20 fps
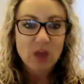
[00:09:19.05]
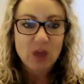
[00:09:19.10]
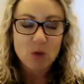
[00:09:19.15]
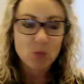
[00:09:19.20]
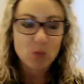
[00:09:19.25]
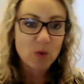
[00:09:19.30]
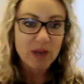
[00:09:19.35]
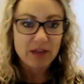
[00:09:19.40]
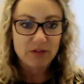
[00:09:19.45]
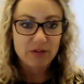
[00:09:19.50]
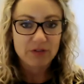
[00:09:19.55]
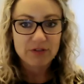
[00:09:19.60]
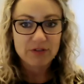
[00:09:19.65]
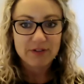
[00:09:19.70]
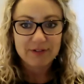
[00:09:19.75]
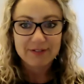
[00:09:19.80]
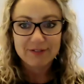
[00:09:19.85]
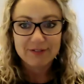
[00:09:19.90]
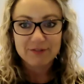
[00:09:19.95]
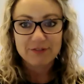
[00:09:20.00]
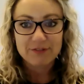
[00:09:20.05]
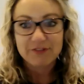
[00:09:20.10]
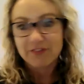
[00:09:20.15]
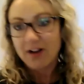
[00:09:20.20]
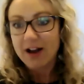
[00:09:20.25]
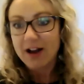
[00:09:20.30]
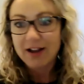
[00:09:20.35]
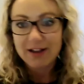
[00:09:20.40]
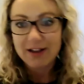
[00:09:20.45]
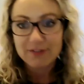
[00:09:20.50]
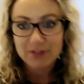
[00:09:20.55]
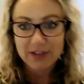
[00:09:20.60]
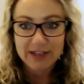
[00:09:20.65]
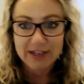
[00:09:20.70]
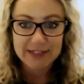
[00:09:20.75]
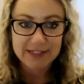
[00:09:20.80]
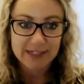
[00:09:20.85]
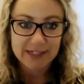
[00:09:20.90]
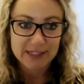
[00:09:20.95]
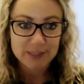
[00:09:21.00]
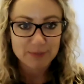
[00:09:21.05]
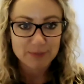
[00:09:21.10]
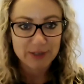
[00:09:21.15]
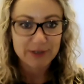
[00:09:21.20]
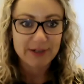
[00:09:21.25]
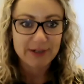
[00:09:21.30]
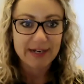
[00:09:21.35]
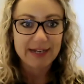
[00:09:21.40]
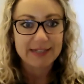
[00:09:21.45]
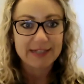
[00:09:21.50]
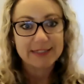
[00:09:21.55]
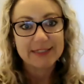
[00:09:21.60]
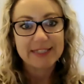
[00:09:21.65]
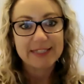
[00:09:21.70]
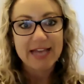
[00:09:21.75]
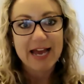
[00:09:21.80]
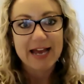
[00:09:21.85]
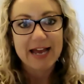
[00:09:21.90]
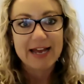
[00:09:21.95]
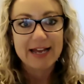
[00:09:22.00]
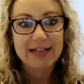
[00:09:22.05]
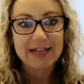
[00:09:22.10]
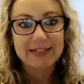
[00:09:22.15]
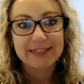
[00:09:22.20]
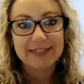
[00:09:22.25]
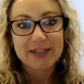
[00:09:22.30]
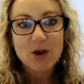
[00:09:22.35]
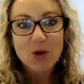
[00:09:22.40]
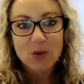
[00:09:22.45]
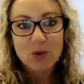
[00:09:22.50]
with 5 years experience and